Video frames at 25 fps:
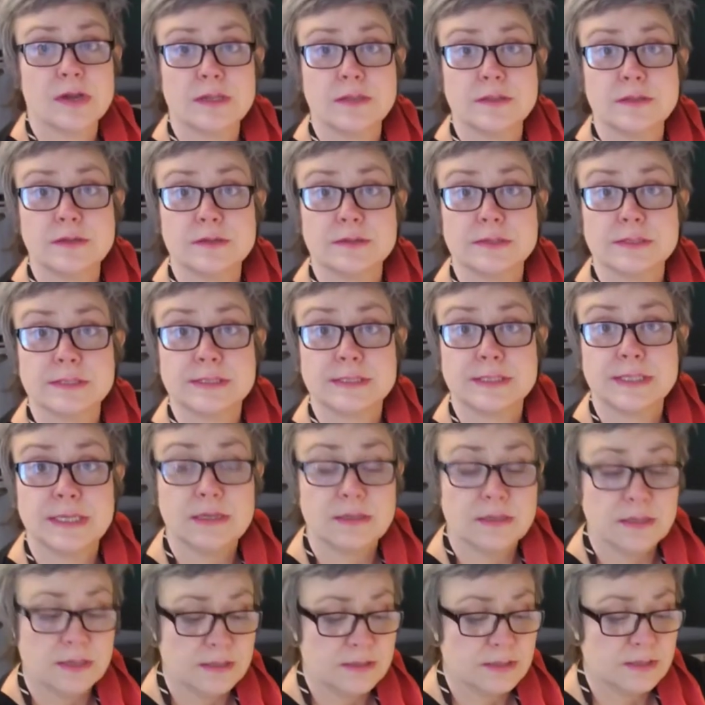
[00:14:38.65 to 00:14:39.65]
a little seal
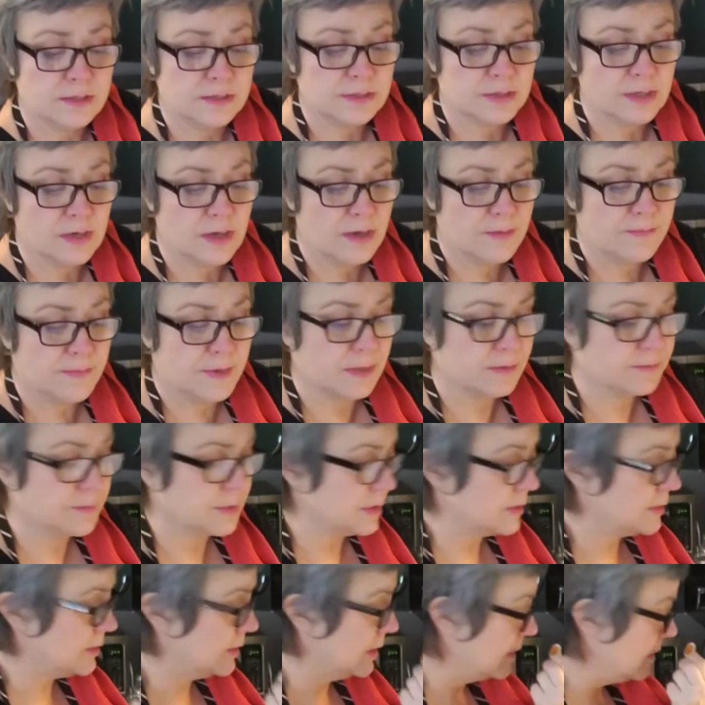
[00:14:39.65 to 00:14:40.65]
on the top. I'm
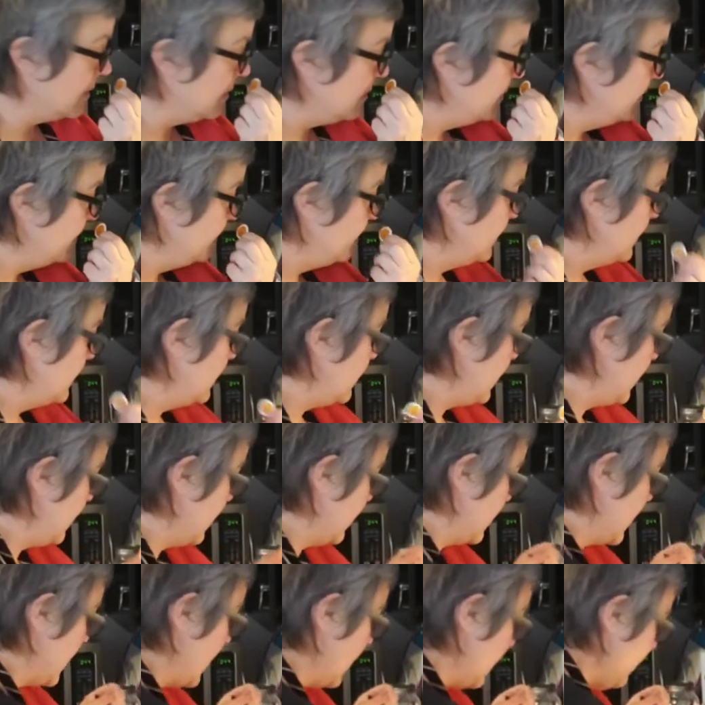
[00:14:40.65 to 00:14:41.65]
just going to
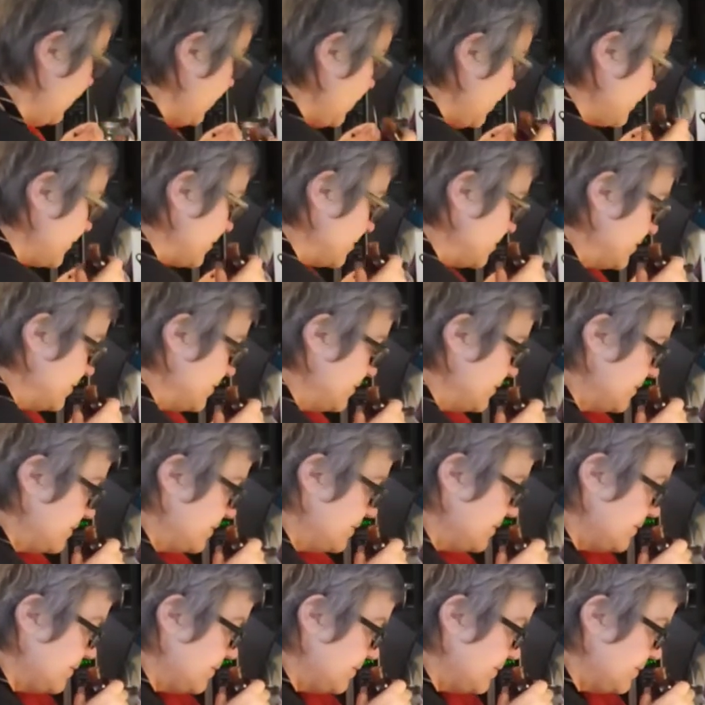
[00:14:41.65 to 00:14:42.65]
take that off.
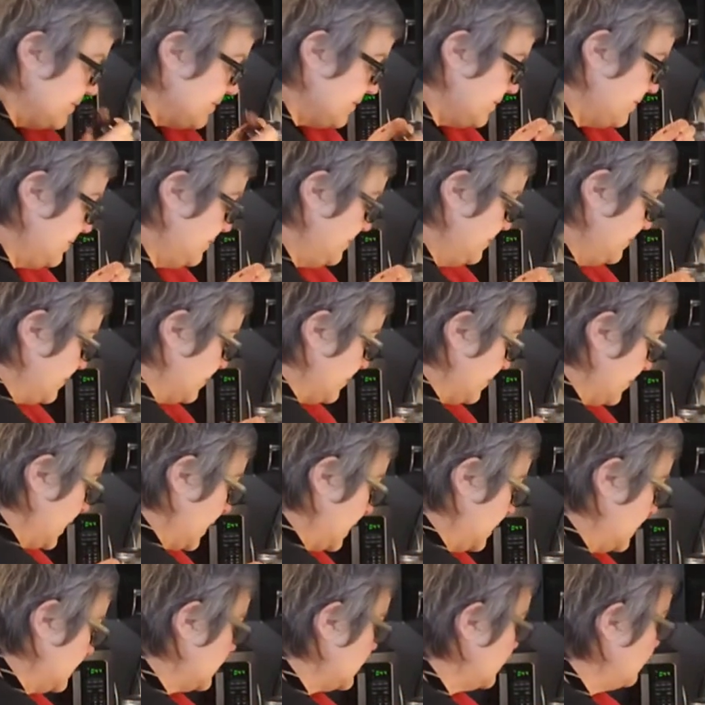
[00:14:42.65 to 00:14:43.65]
Mmm,
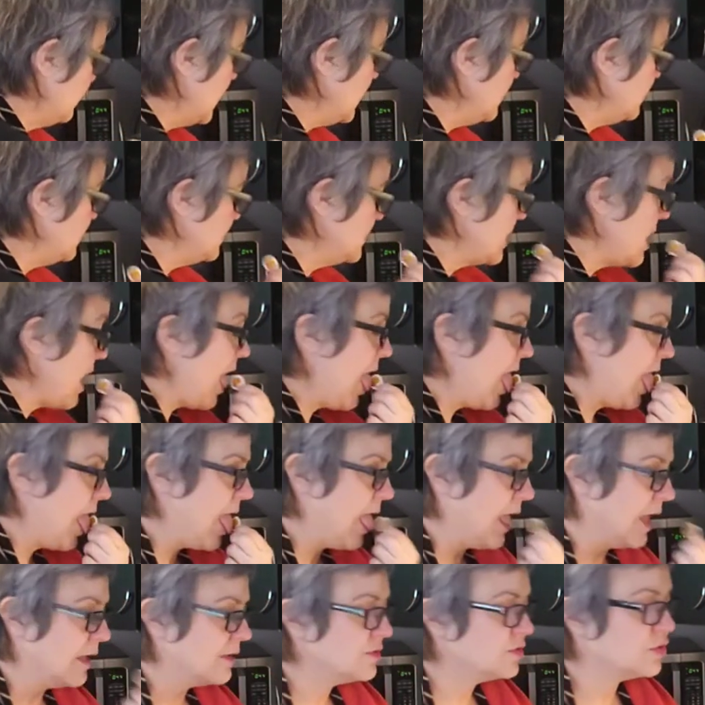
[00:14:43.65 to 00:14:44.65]
smells
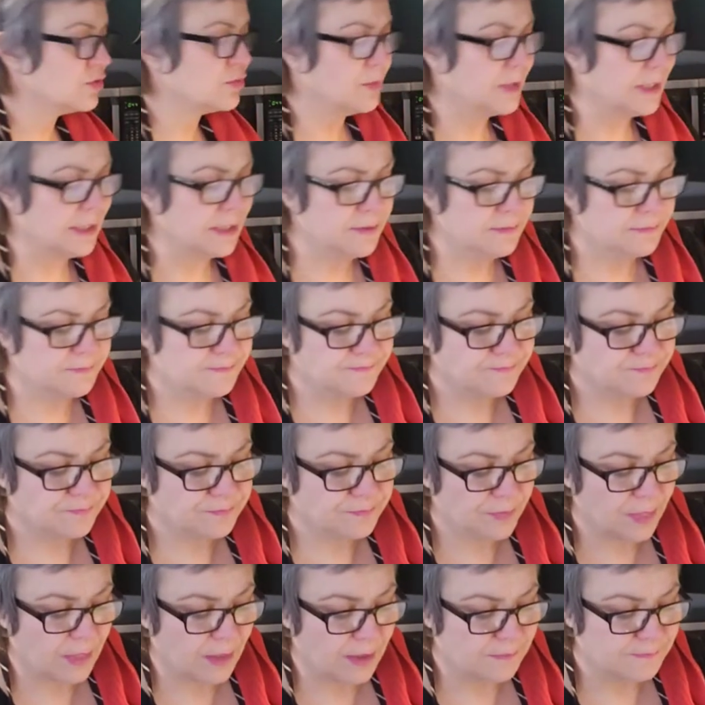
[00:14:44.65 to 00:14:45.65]
sweet.
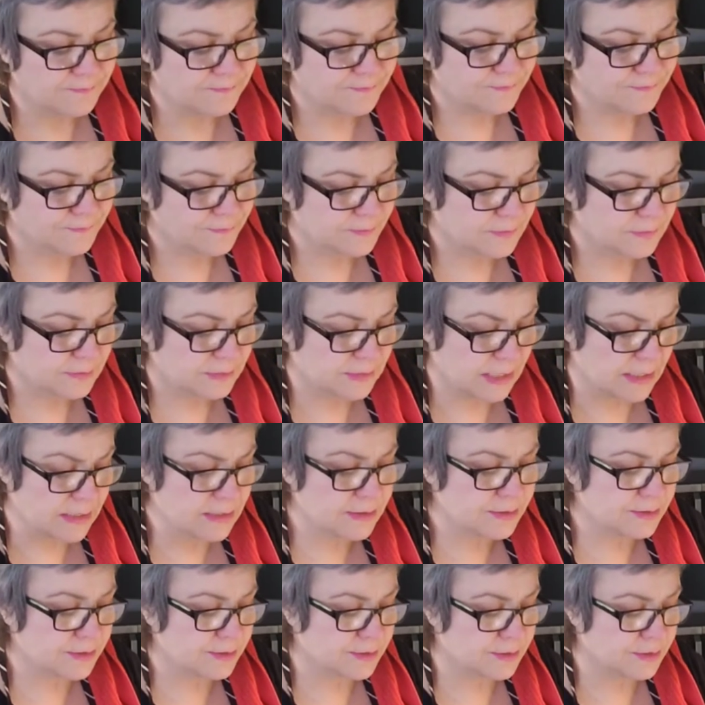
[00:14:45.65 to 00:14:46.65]

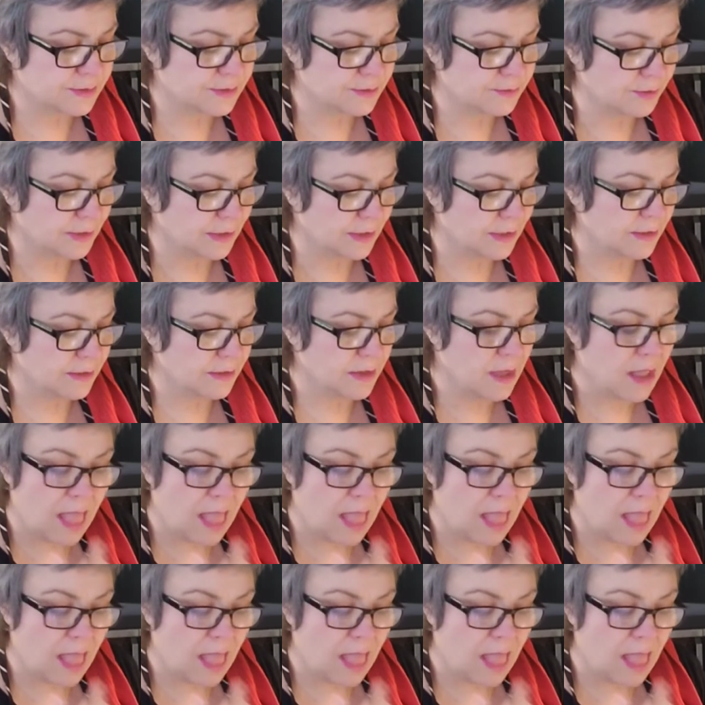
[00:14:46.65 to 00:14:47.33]
Tastes sweet.